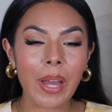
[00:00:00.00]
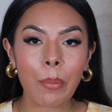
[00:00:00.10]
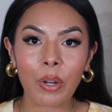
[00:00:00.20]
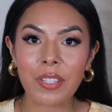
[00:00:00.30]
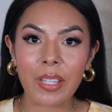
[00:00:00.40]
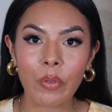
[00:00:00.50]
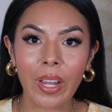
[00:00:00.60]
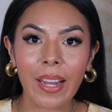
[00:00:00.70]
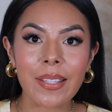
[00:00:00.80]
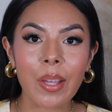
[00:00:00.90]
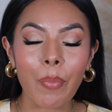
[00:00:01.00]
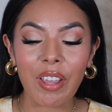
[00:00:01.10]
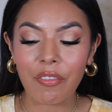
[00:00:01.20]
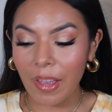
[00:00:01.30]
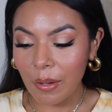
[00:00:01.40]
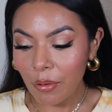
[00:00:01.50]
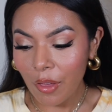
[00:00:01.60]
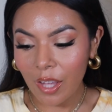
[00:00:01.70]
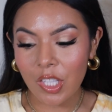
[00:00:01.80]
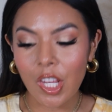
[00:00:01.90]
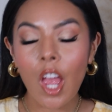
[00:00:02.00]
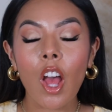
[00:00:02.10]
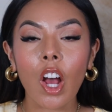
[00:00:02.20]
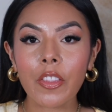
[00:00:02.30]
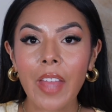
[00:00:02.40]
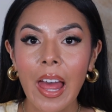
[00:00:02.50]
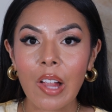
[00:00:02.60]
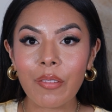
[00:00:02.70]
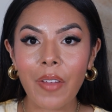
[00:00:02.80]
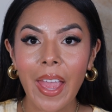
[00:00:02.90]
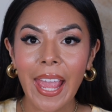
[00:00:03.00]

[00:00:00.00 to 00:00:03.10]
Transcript: and I'm about to give you guys my final thoughts on the e.l.f.